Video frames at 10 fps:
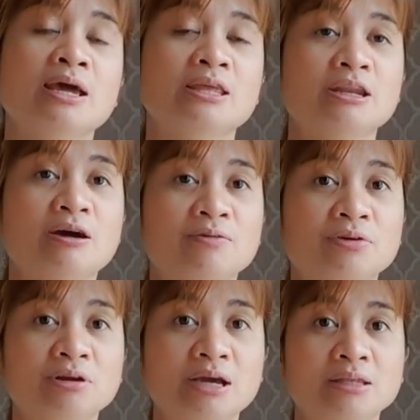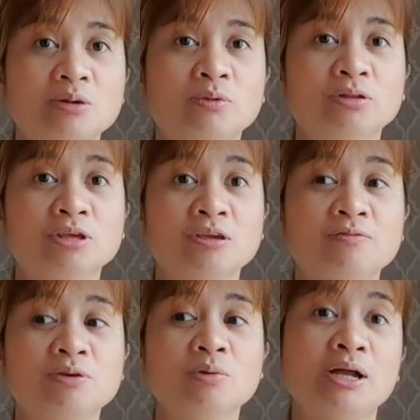Then after that, they will
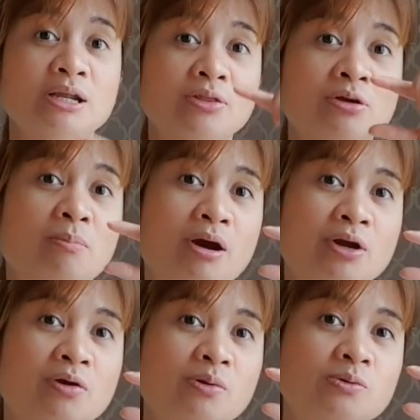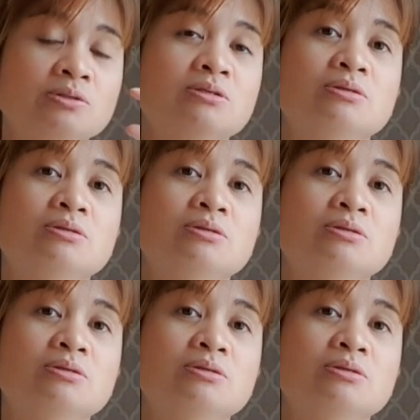give you another barcode.